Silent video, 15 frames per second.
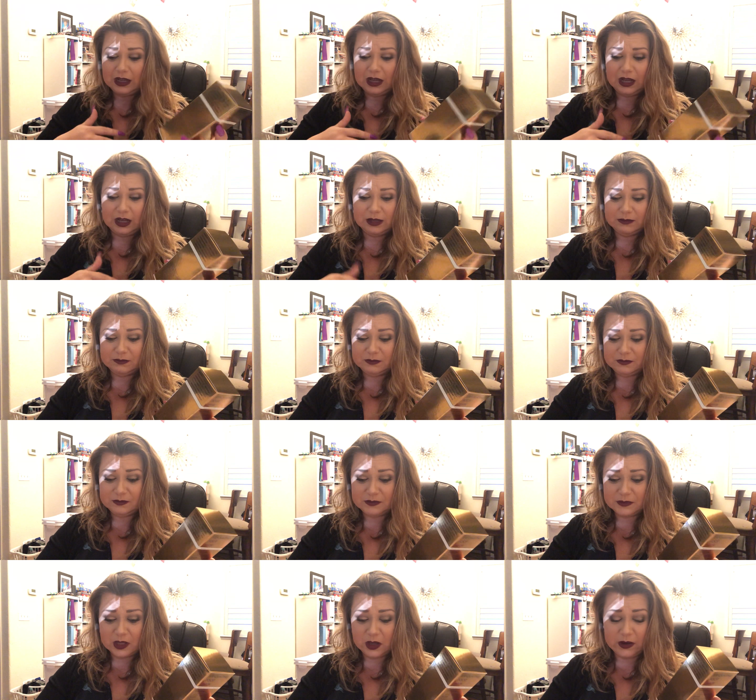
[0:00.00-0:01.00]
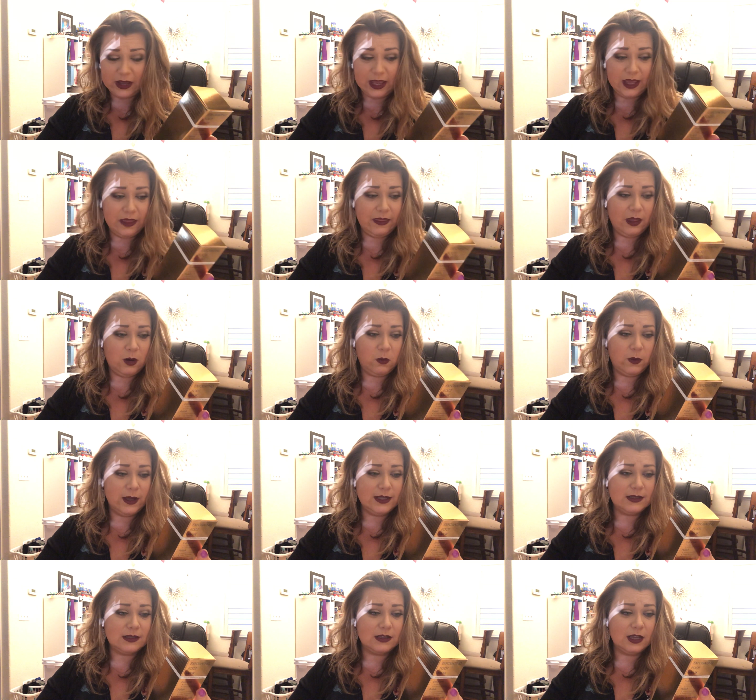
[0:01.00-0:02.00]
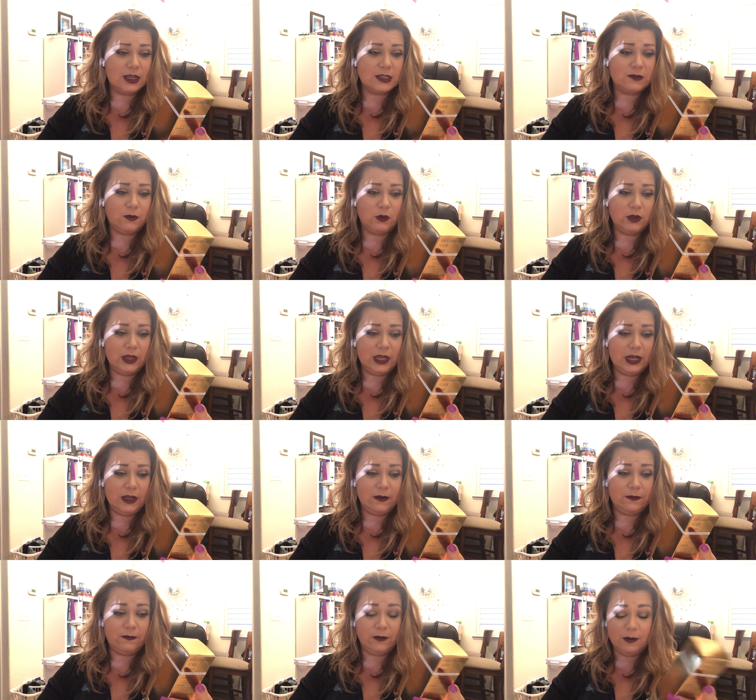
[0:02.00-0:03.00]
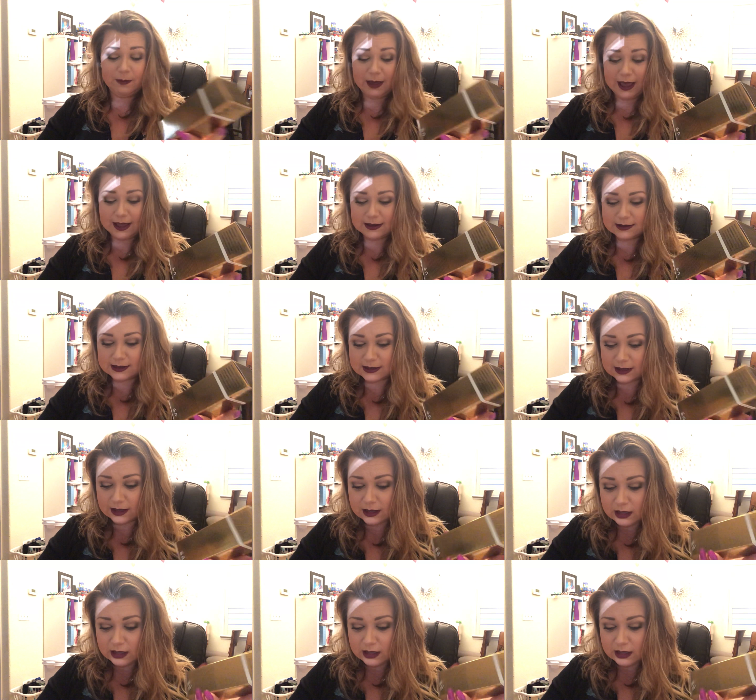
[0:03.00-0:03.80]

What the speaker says: Okay, and then Whisk Exfoliating Foot Mask.